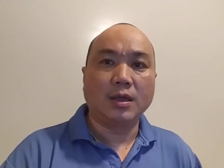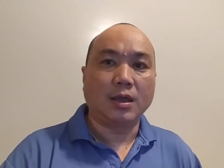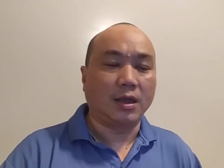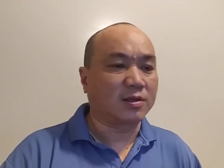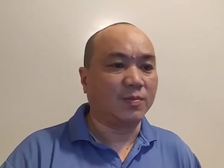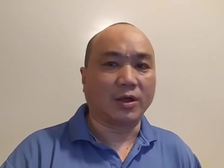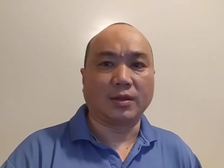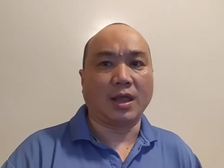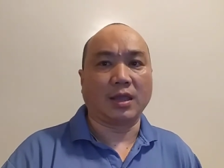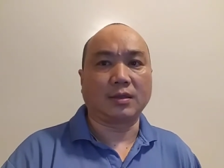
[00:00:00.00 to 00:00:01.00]
It's about
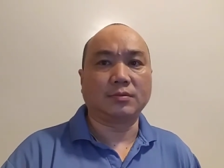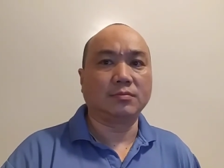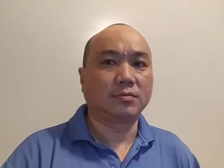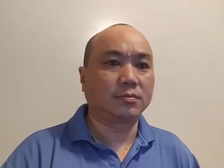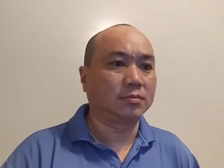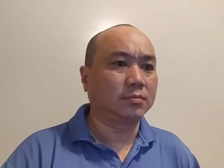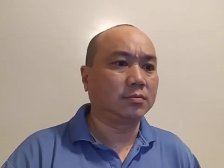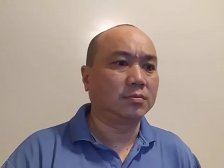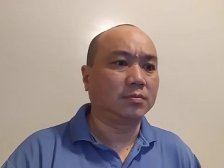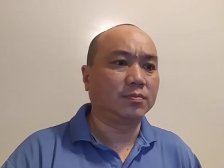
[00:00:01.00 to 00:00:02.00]
like
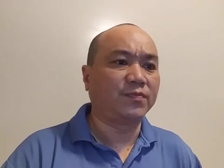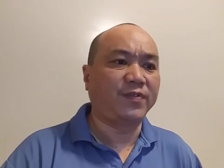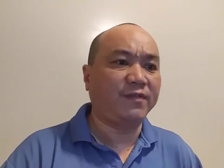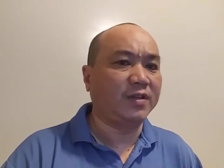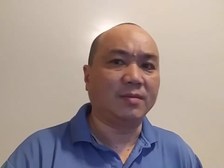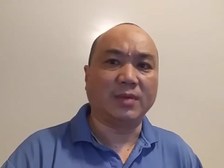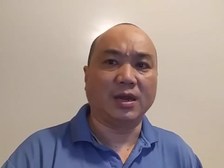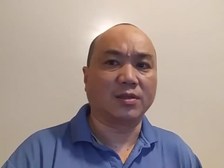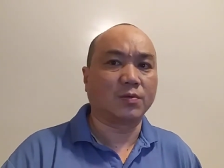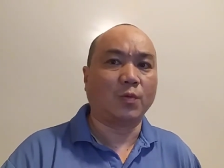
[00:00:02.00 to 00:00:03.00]
15
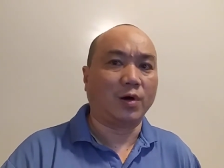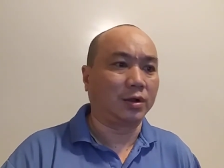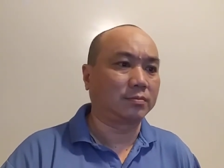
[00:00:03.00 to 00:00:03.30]
minutes walk.